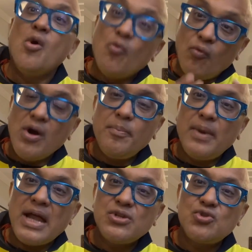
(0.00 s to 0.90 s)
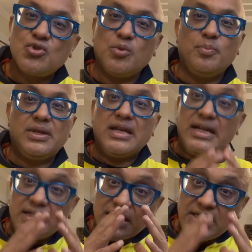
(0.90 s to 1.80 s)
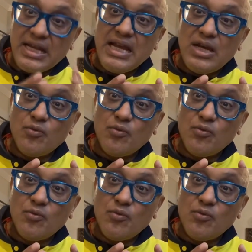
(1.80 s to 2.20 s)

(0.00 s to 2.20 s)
Work plan should be a detailed